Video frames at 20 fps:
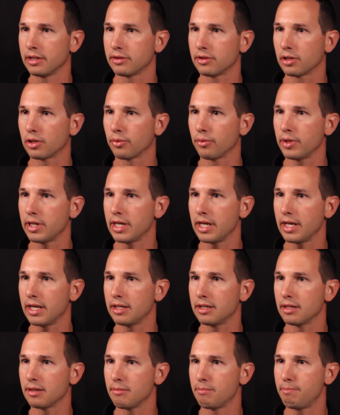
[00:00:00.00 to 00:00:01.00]
to
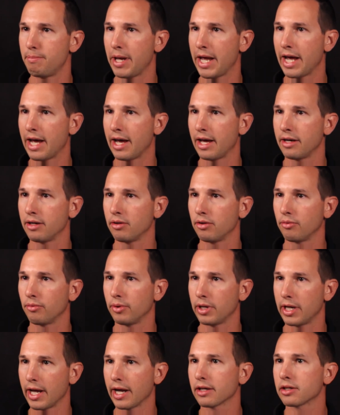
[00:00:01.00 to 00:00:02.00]
create bad
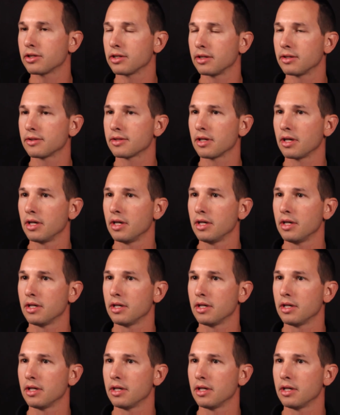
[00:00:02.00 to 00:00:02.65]
reactions.